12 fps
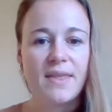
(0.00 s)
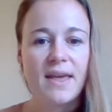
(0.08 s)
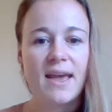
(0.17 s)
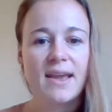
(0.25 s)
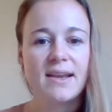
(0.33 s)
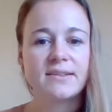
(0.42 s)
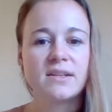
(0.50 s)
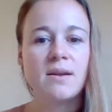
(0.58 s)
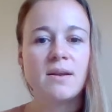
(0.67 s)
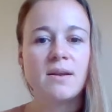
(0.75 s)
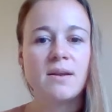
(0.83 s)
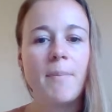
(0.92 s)
there is an
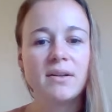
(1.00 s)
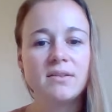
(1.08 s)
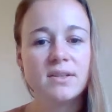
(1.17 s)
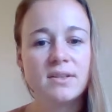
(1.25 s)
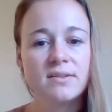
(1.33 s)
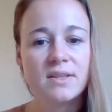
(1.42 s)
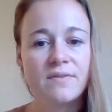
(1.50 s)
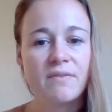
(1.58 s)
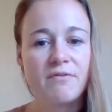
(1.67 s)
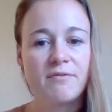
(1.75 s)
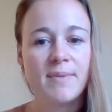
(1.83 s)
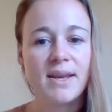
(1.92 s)
abundance of
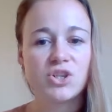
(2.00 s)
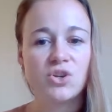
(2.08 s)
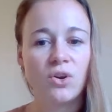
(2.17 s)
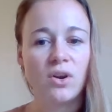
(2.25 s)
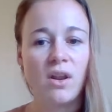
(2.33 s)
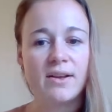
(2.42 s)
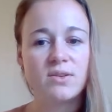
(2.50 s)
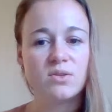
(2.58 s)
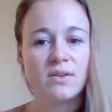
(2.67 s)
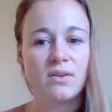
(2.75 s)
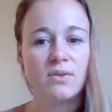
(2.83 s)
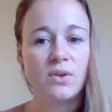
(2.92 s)
information online
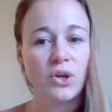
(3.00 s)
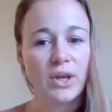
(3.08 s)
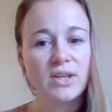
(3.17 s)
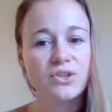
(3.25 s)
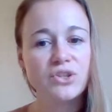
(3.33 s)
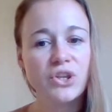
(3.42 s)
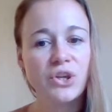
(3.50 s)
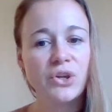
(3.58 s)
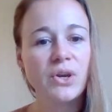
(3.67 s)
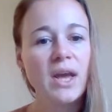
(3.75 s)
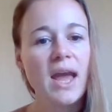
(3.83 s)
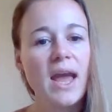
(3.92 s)
to look
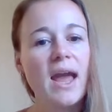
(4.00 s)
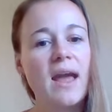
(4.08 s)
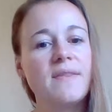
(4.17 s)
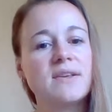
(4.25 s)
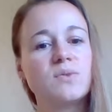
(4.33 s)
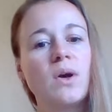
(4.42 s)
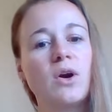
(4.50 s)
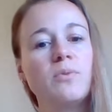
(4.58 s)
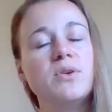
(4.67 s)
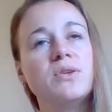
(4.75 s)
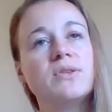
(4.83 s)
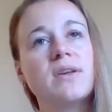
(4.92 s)
into, and this will
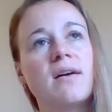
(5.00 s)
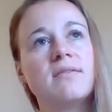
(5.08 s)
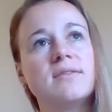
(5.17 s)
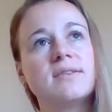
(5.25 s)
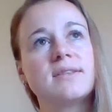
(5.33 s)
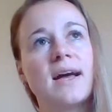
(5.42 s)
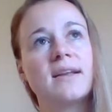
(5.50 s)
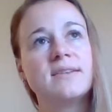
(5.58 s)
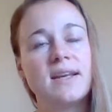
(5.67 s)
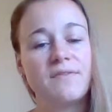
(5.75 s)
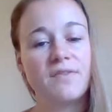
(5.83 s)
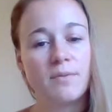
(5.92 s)
help you to
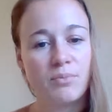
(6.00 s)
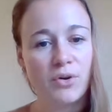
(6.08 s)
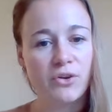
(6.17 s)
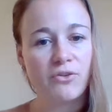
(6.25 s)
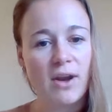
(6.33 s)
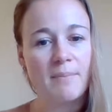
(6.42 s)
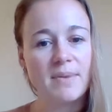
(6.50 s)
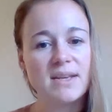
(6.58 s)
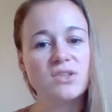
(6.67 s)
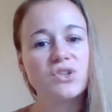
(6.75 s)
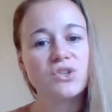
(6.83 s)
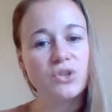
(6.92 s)
understand if the programme
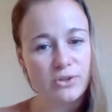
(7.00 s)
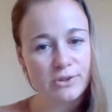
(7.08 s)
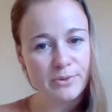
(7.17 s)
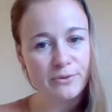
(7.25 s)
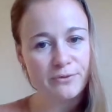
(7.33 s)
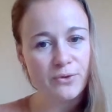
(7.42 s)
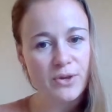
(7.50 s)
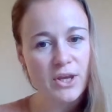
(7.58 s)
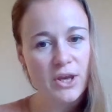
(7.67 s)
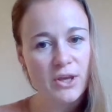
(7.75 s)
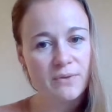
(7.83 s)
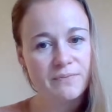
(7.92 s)
is suitable for
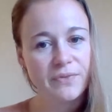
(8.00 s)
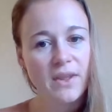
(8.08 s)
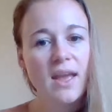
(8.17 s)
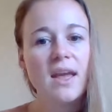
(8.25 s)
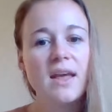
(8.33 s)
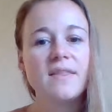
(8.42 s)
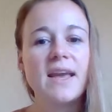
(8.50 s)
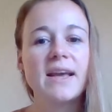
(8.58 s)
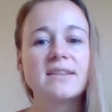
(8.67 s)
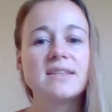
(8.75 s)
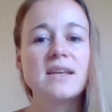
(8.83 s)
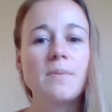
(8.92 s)
you. The
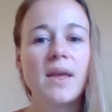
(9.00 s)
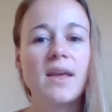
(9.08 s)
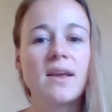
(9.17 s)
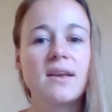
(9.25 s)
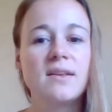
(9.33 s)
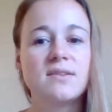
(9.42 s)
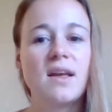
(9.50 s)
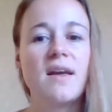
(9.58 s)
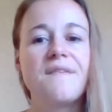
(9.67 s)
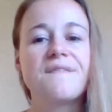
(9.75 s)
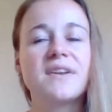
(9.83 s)
STP is a